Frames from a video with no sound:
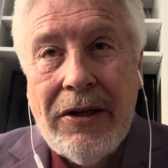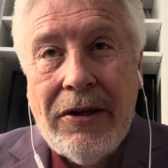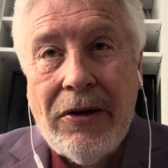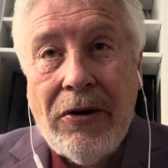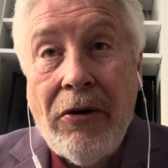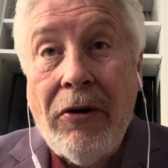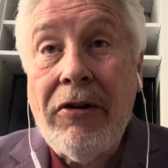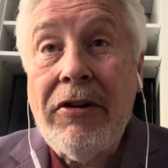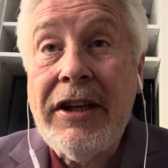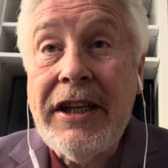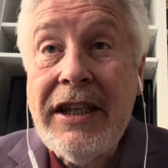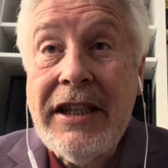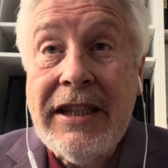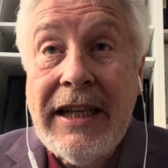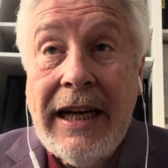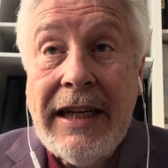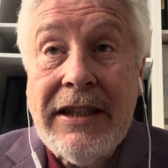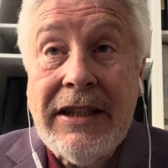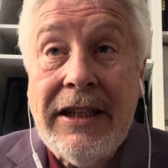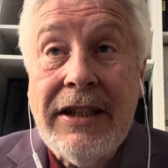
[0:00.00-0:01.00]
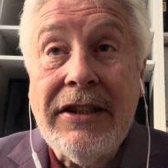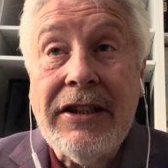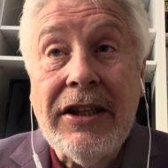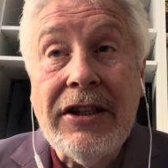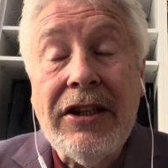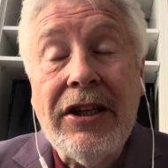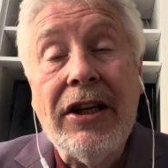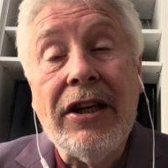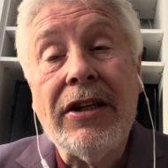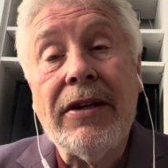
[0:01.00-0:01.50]
or at least that since the
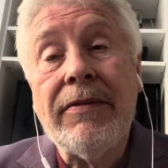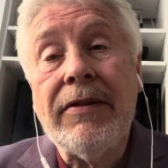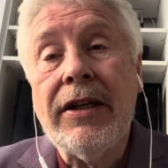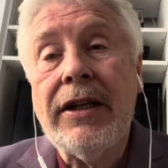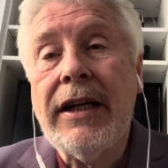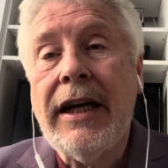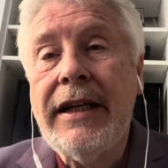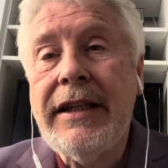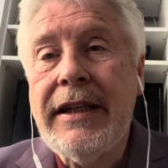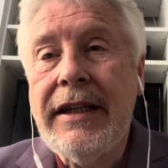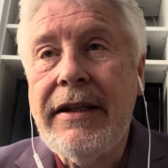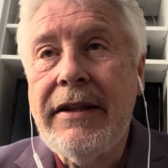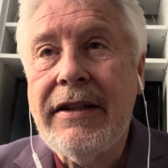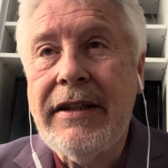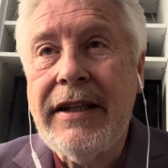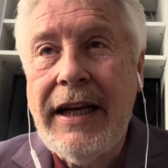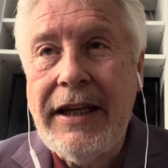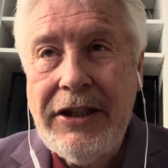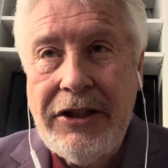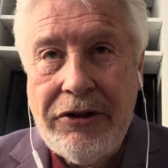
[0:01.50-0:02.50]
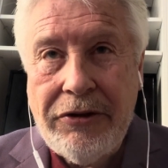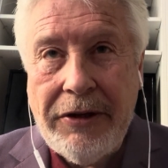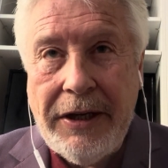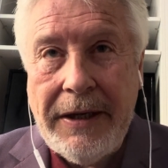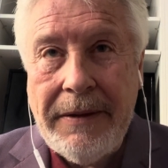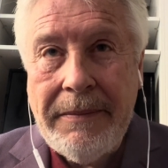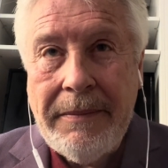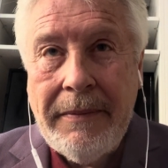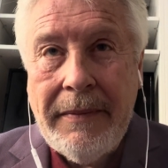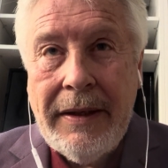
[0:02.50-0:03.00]
turn of the 19th
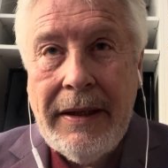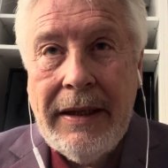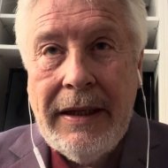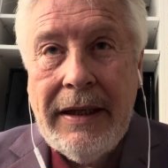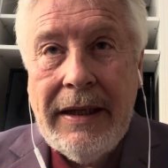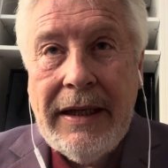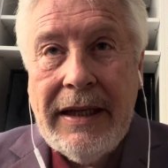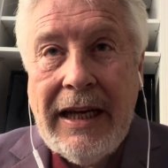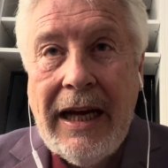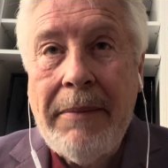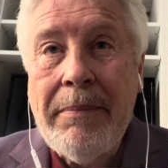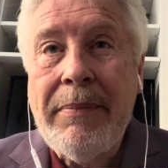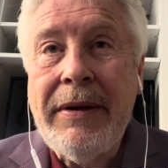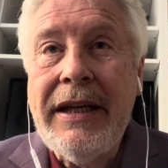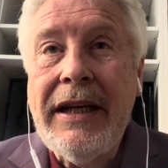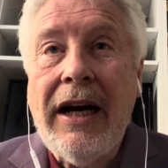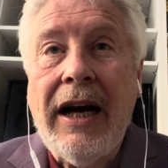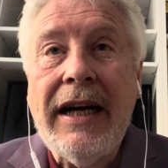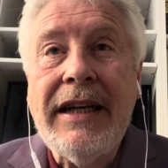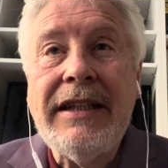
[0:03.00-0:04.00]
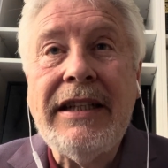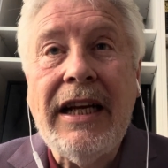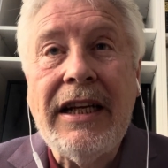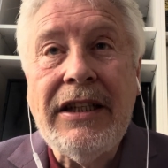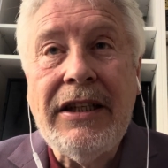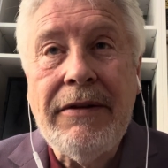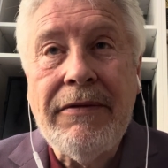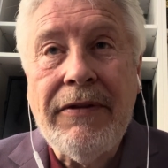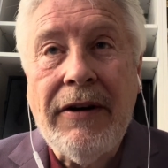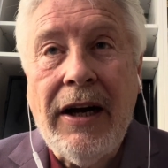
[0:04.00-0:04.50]
century, can be
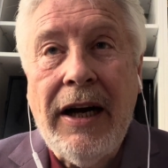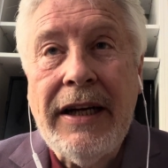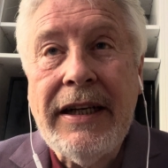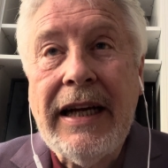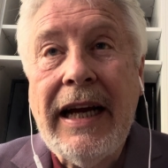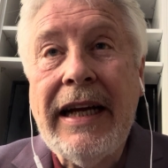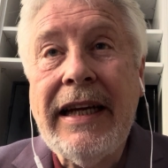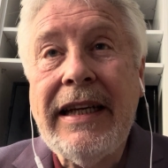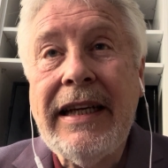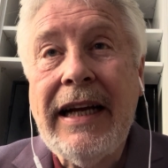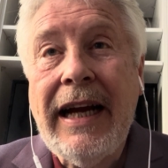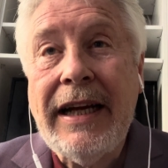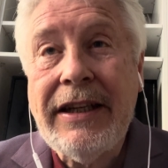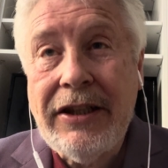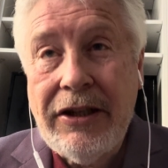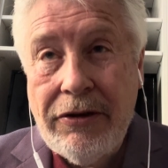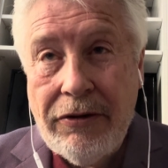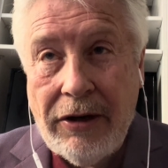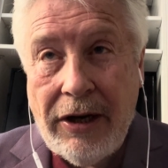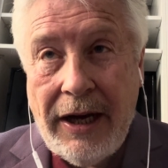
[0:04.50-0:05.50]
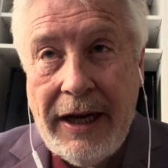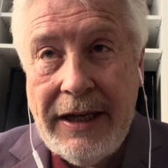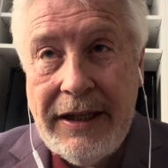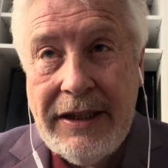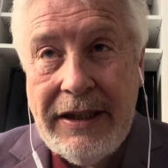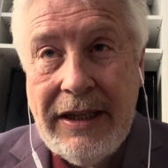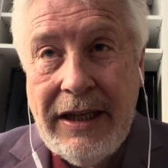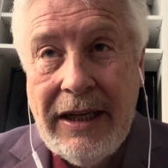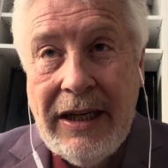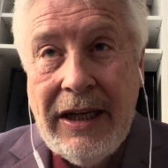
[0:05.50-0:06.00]
identified and
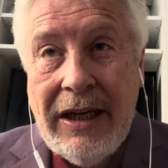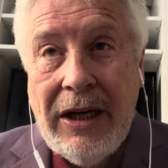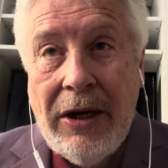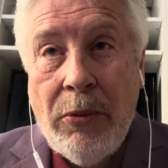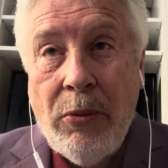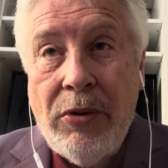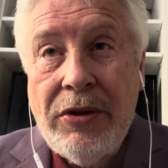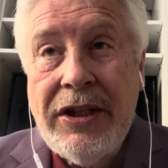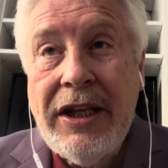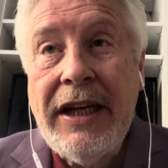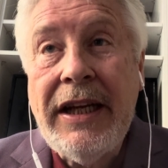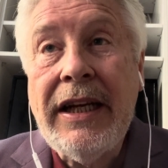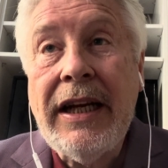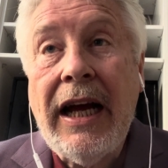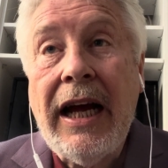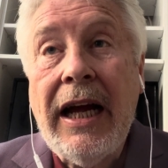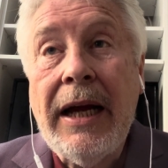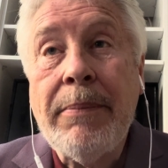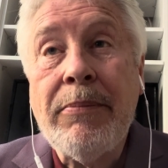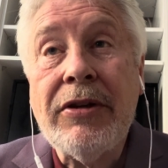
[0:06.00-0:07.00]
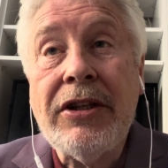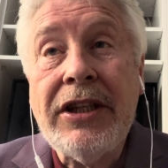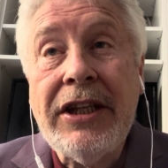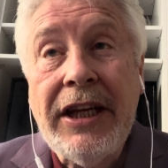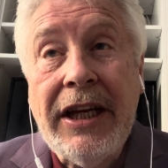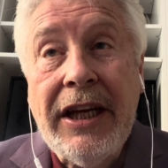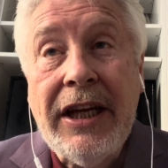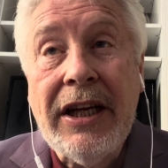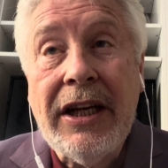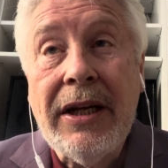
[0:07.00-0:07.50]
categorized within a
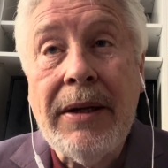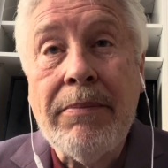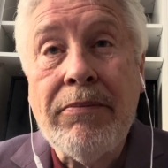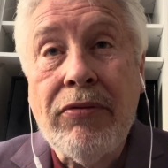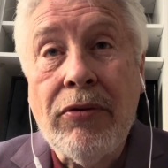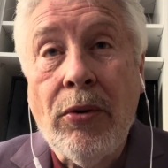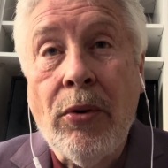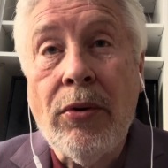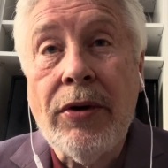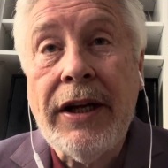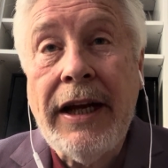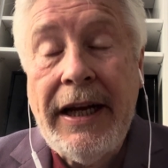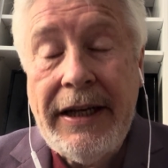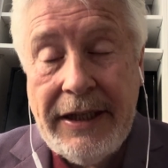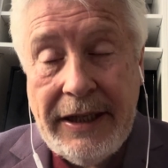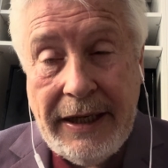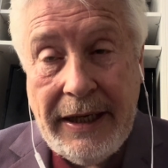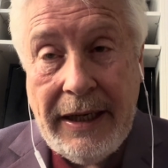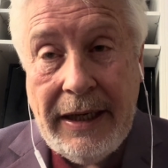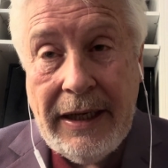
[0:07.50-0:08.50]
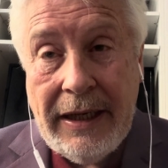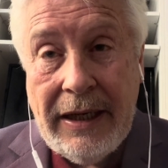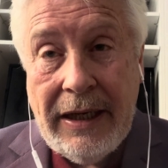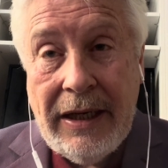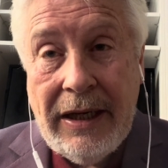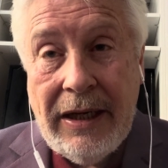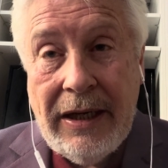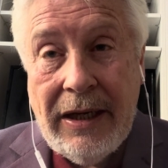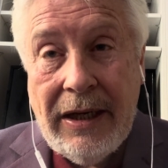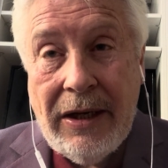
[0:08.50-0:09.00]
particular broad heading,
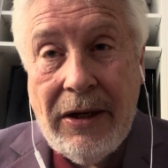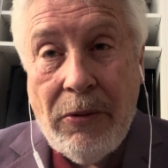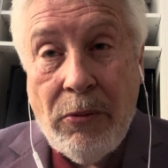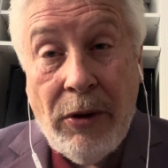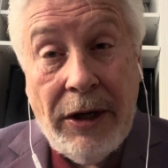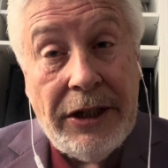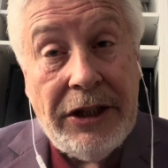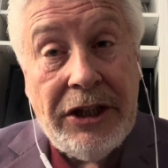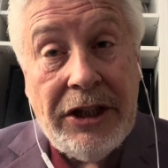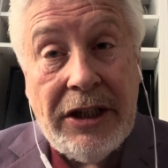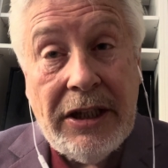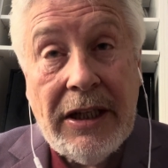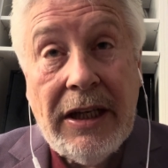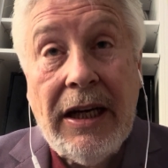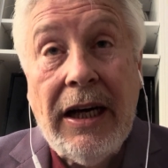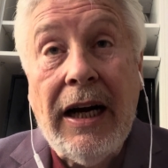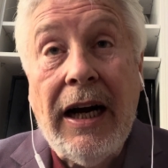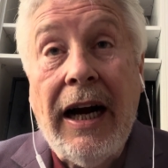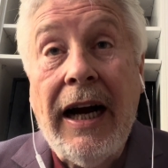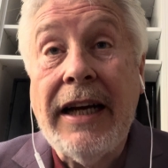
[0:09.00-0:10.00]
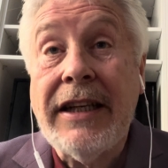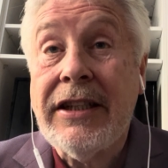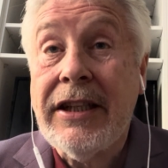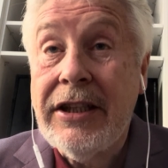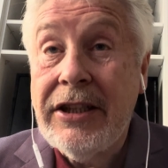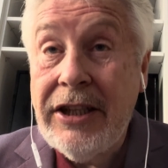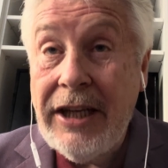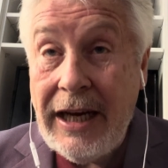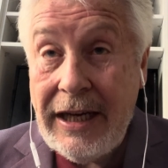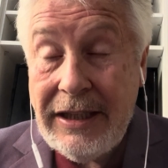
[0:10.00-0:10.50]
which, I
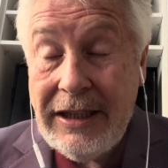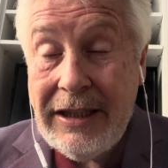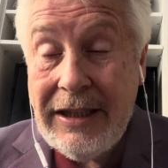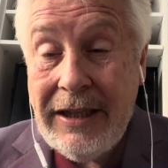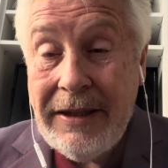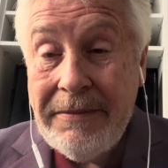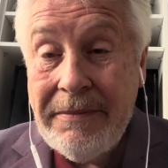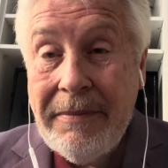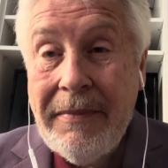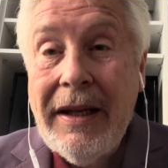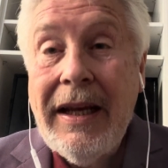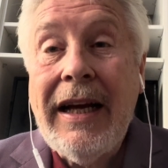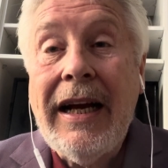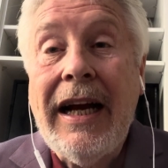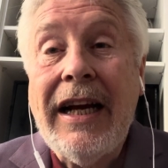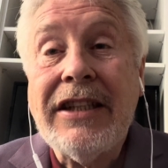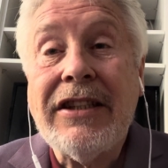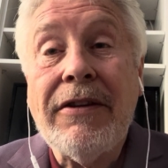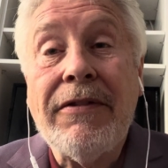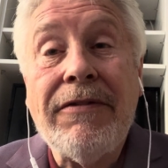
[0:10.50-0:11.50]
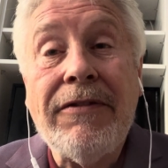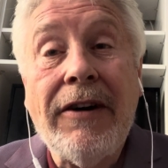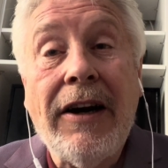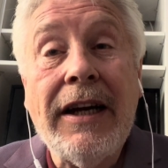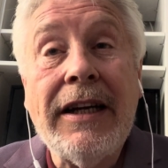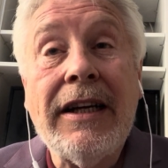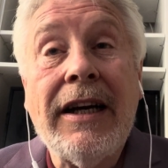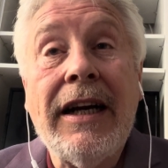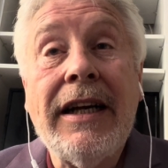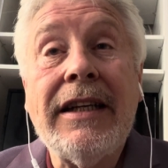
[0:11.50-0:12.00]
suggest, has a
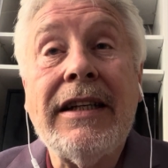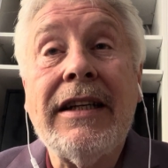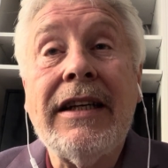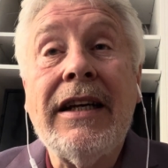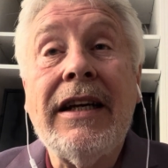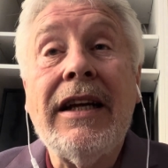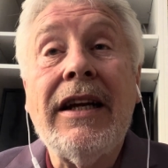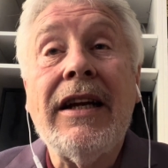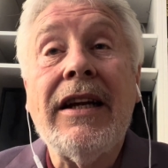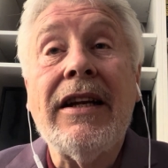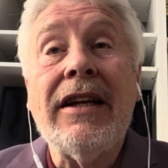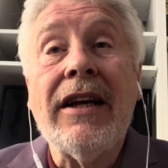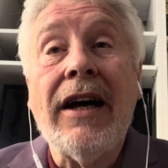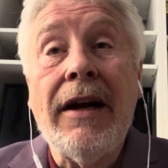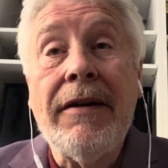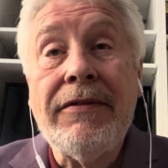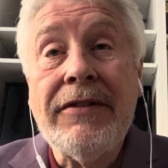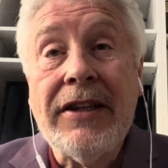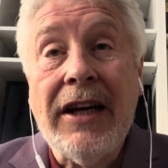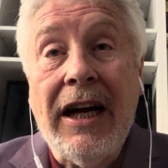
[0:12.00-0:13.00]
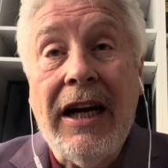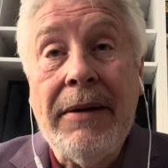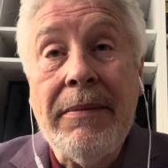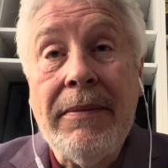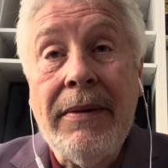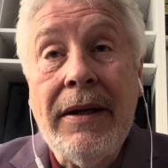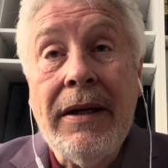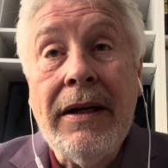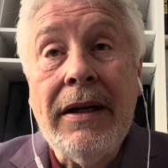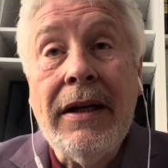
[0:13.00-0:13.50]
finite
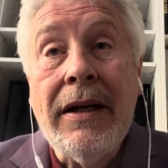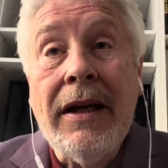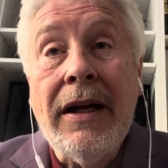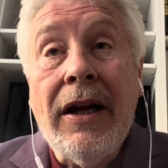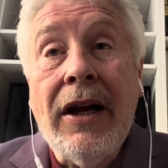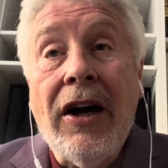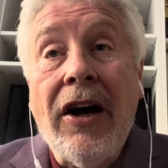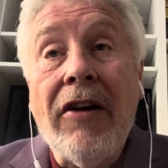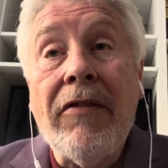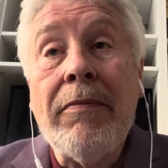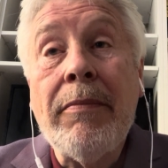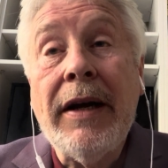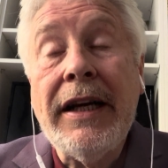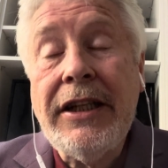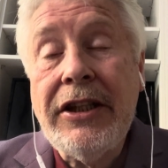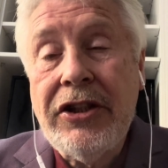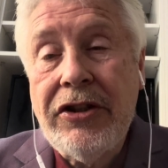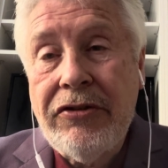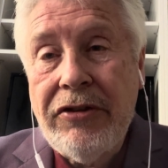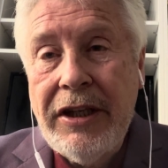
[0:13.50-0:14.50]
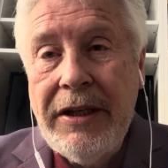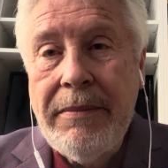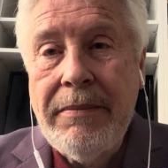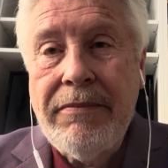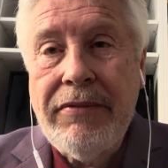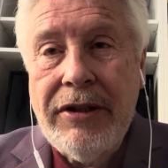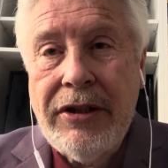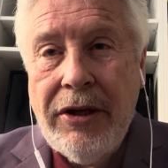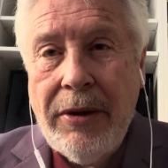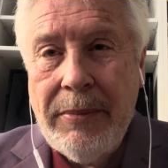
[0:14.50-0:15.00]
lifetime of mainstream
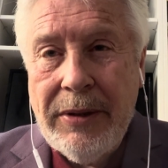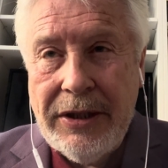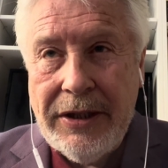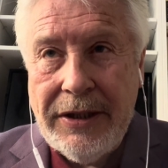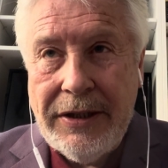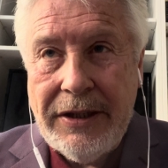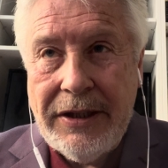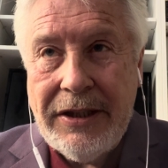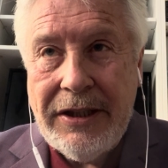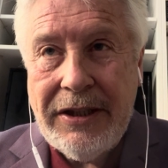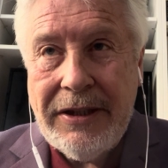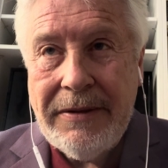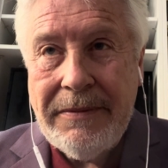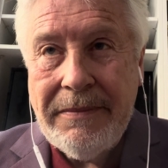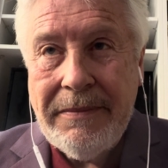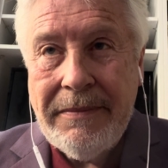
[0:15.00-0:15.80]
predominance.